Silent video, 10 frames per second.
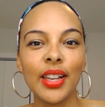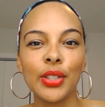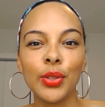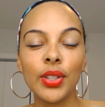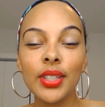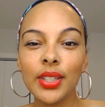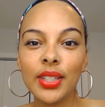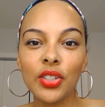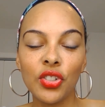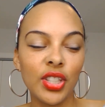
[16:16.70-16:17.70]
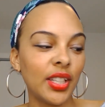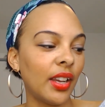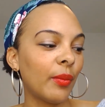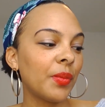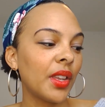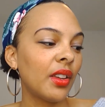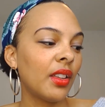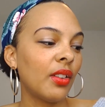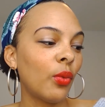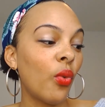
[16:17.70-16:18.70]
So this is interesting.
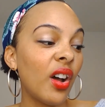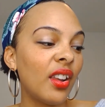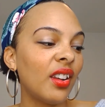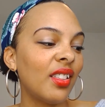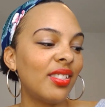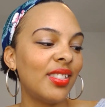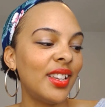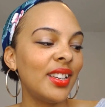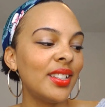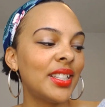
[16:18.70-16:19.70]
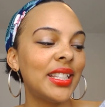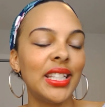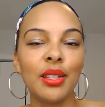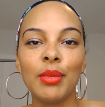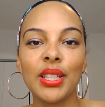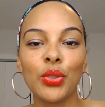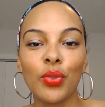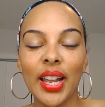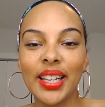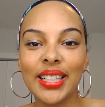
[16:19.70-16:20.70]
One, these demons
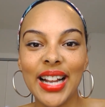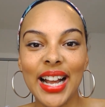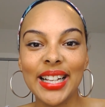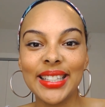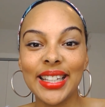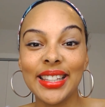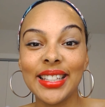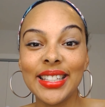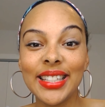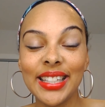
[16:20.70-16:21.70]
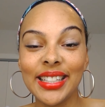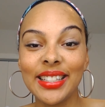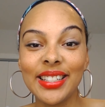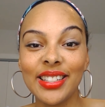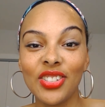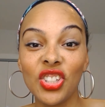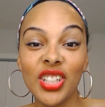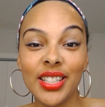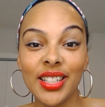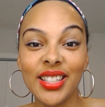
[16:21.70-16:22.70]
recognize that this is
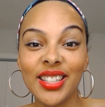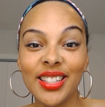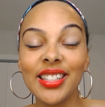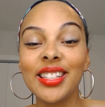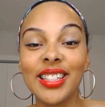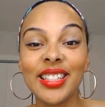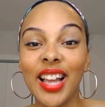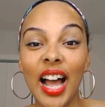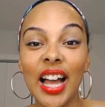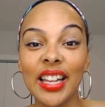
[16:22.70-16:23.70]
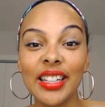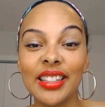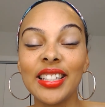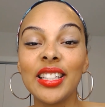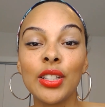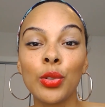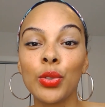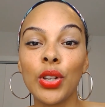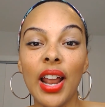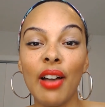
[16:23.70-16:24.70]
Jesus, this is God, this is
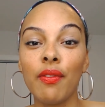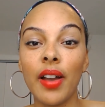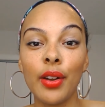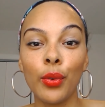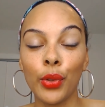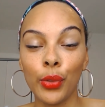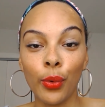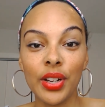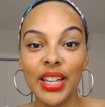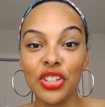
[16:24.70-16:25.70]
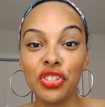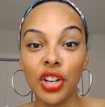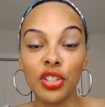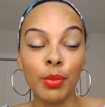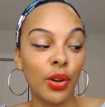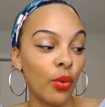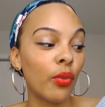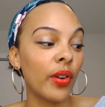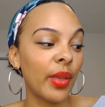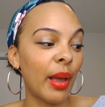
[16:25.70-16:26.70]
who's going to have final authority and judgment
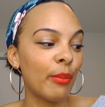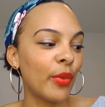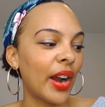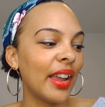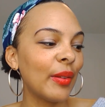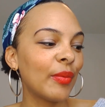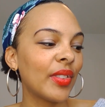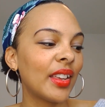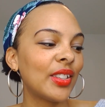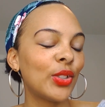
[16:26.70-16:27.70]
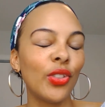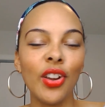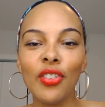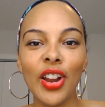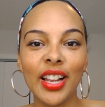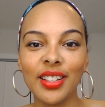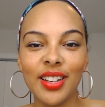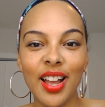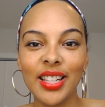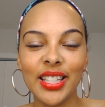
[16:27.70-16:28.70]
over them, right? So they're
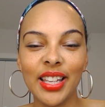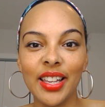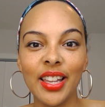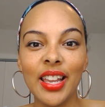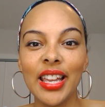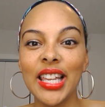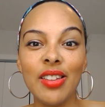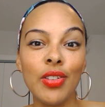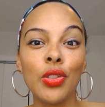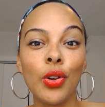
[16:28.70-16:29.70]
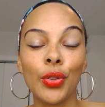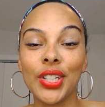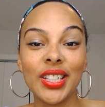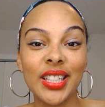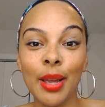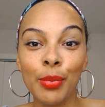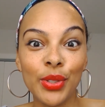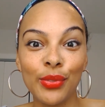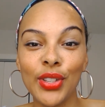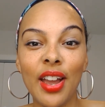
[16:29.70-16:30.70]
recognizing it, even though the disciples
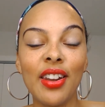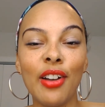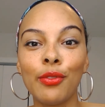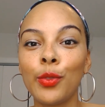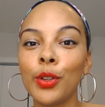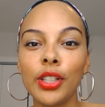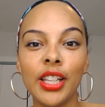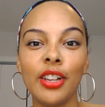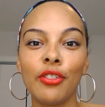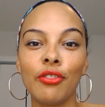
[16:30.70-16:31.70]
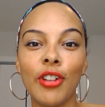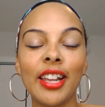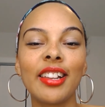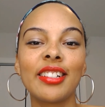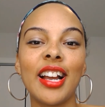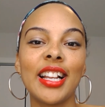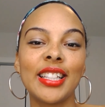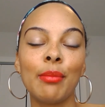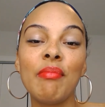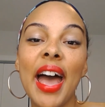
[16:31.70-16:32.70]
have yet not fully recognized
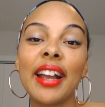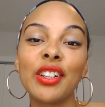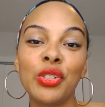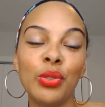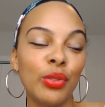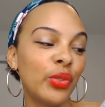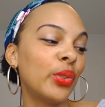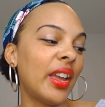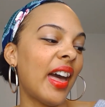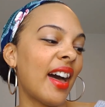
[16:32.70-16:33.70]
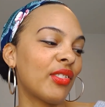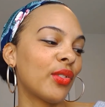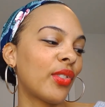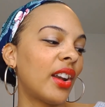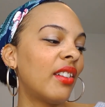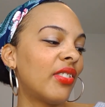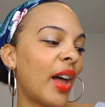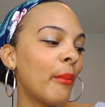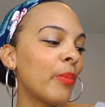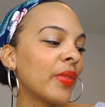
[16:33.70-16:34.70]
the magnitude of who they have in front of
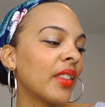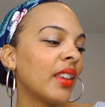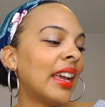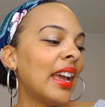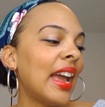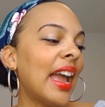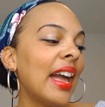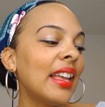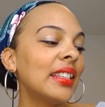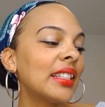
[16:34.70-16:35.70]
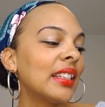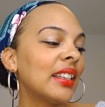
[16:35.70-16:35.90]
them. And